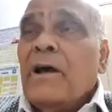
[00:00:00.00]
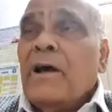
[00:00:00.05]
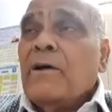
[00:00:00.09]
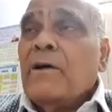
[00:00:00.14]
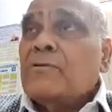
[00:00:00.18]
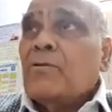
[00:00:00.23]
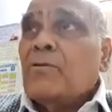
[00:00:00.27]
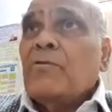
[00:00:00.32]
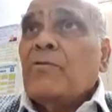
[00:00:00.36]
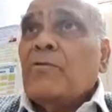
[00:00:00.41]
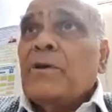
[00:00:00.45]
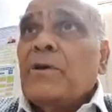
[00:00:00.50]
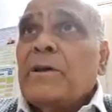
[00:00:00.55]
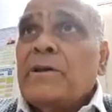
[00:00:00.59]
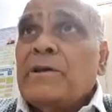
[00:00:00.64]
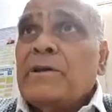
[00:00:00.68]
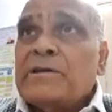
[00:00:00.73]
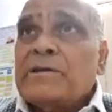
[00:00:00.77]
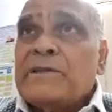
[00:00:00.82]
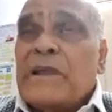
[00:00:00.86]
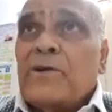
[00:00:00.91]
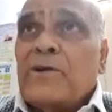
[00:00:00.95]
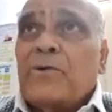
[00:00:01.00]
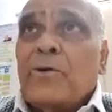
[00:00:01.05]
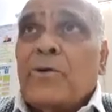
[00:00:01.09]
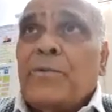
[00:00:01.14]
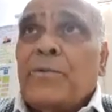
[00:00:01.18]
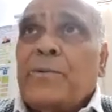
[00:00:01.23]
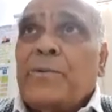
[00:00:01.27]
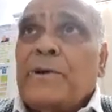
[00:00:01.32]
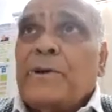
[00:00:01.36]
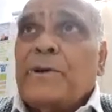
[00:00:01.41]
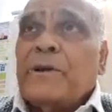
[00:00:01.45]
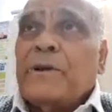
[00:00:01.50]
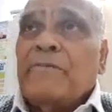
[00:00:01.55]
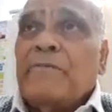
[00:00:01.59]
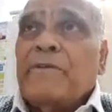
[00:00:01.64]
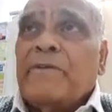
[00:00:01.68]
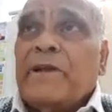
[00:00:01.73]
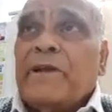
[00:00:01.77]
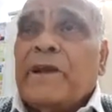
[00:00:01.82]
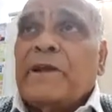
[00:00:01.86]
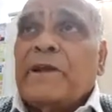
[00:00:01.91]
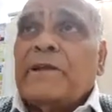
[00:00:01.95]
So we, instead of
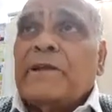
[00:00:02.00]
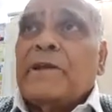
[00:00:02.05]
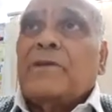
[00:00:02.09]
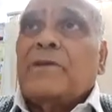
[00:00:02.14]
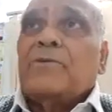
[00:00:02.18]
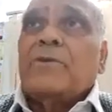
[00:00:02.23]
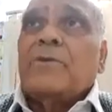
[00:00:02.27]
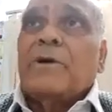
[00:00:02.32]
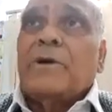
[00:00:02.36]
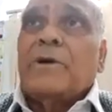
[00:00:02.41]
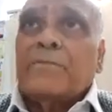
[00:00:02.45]
giving it in,